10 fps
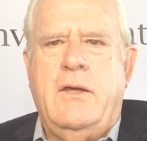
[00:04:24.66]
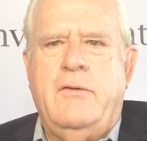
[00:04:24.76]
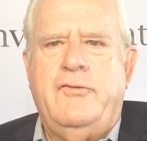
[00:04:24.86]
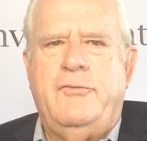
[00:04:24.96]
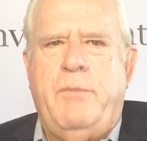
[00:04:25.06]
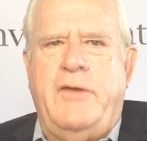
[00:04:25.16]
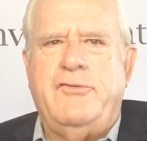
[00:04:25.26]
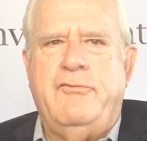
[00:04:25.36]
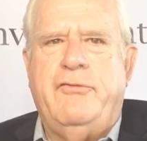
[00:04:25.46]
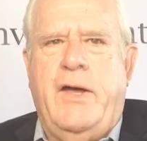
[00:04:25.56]

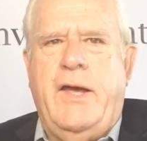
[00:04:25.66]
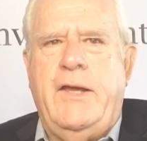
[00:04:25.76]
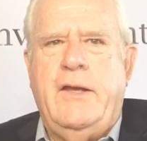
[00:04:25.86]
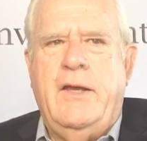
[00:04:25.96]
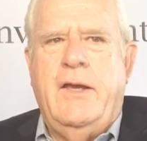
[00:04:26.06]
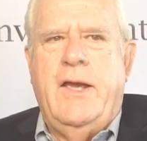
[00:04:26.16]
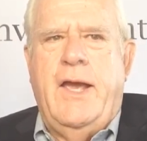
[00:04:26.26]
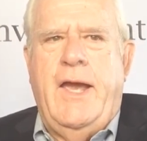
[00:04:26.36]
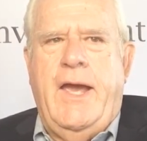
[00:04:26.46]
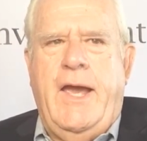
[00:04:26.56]
specify
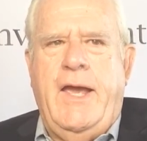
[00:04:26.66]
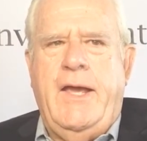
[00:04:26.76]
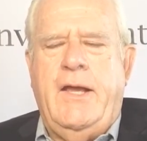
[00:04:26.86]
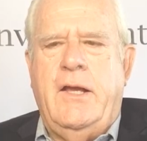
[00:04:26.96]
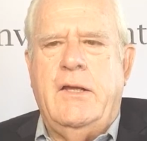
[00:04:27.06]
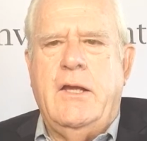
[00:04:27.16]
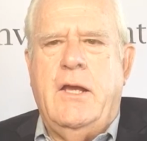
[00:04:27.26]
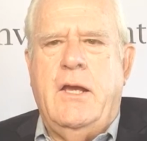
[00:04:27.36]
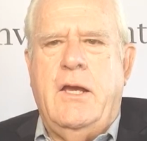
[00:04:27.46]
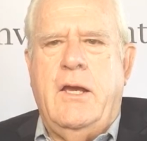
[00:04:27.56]
a
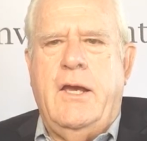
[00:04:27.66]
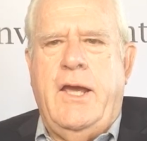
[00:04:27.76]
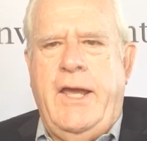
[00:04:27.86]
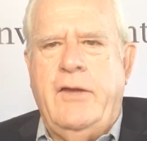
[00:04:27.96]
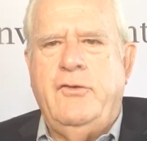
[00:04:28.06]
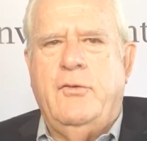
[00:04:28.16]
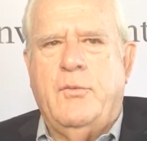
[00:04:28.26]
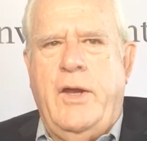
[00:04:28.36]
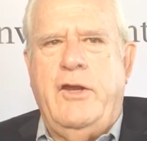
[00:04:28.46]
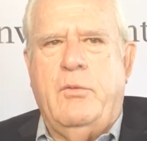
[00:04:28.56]
annual
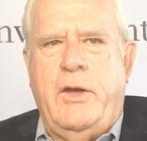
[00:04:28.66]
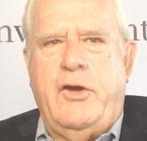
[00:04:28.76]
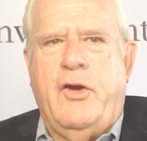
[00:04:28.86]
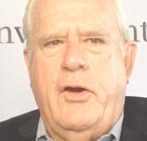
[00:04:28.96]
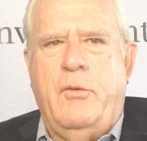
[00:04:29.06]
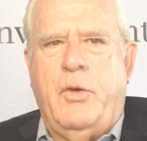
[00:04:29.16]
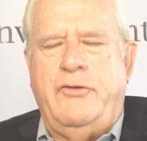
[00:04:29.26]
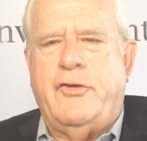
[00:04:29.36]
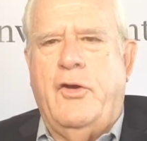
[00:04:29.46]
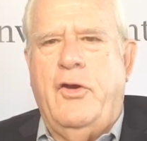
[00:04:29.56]
rate of
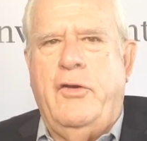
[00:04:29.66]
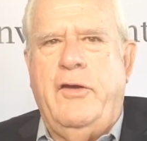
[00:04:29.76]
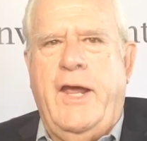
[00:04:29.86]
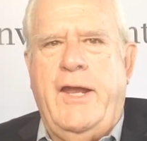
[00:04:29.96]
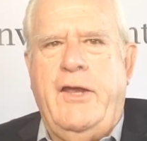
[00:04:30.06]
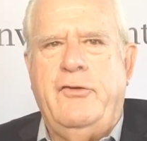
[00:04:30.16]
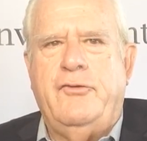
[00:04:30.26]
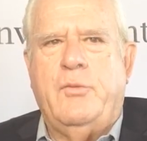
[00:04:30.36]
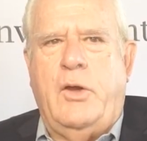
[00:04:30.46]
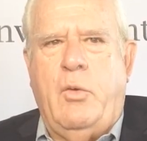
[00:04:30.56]
return that
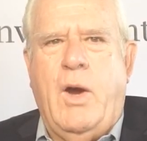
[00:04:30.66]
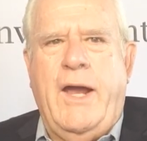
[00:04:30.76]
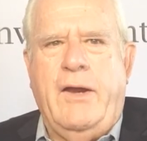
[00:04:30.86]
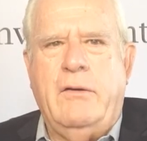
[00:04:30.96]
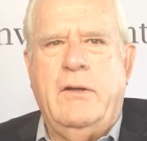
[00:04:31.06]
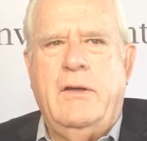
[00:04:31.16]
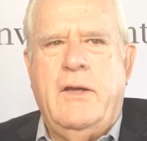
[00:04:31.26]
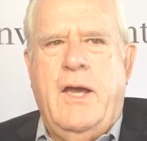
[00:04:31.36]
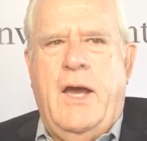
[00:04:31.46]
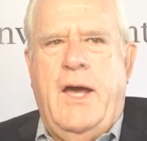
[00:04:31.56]
is required,
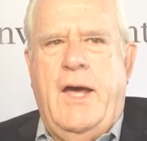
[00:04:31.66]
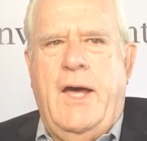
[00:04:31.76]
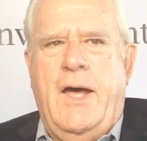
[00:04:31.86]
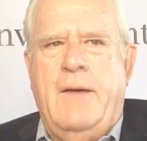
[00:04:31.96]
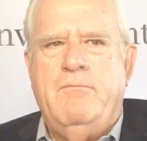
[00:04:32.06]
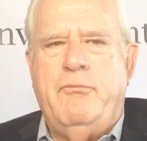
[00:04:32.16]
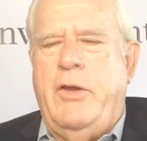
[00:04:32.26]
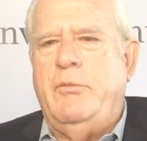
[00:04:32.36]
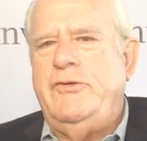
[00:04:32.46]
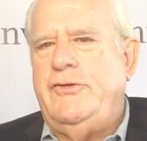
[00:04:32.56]

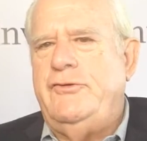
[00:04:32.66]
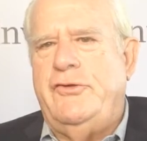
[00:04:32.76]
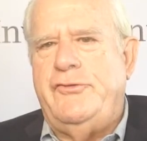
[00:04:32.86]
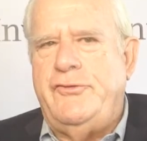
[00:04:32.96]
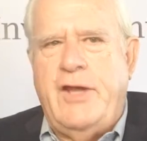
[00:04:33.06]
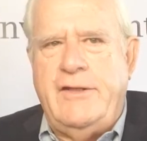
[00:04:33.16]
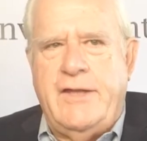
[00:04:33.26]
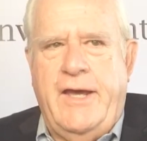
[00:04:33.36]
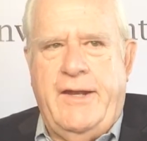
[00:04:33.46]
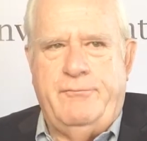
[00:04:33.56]
then we should just state
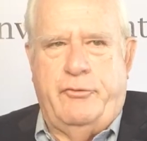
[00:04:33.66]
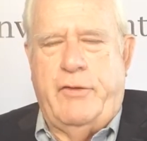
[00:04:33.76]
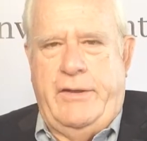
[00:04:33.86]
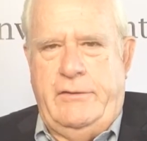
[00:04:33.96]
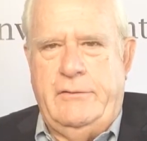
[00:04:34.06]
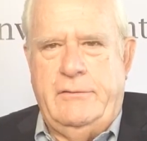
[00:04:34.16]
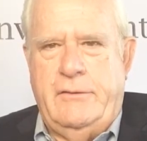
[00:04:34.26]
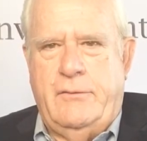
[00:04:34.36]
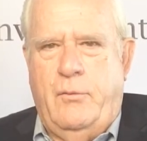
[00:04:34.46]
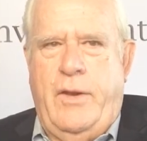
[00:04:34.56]
that up front,
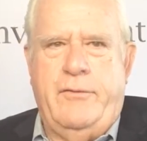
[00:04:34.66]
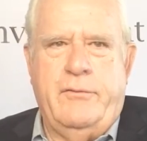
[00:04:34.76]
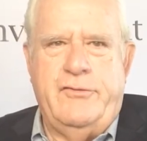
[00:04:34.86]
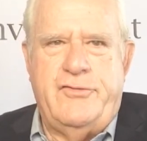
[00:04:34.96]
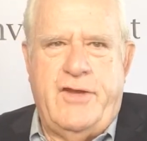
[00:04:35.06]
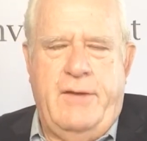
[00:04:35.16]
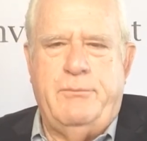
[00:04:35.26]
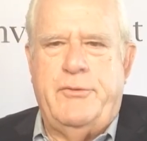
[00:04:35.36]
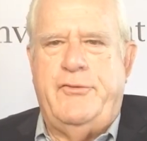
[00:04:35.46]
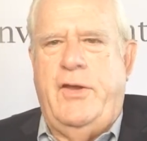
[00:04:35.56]
whether it's
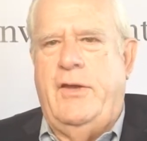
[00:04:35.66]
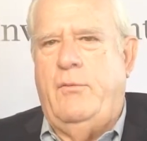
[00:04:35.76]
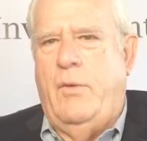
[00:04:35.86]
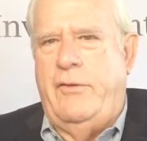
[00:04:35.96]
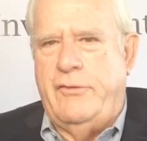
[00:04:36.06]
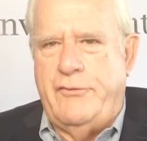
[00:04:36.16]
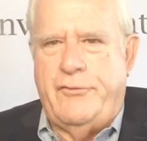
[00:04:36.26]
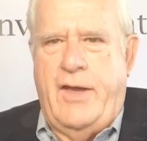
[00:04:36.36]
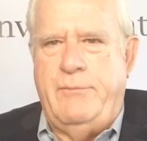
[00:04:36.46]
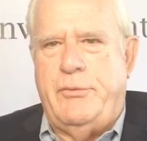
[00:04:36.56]
10%, whether it's
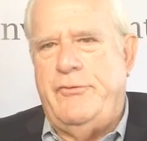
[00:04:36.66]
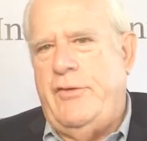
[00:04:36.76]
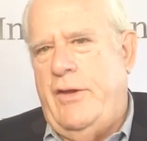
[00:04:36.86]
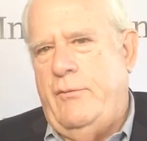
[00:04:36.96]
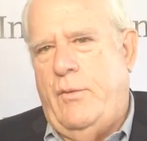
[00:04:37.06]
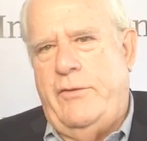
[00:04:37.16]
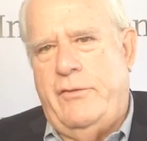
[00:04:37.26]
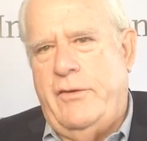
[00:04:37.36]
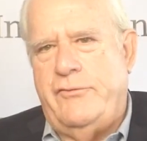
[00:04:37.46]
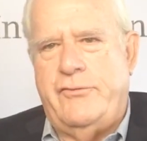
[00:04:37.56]
5%,
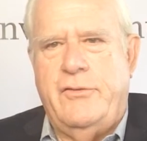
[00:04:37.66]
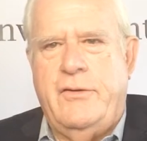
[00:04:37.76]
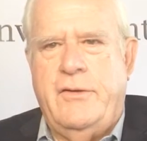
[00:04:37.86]
whether it's